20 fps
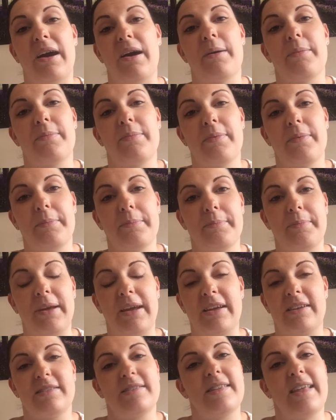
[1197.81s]
up?
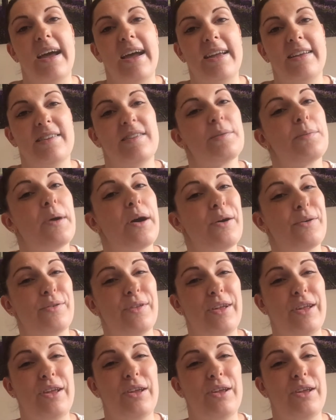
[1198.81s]
because that is the world that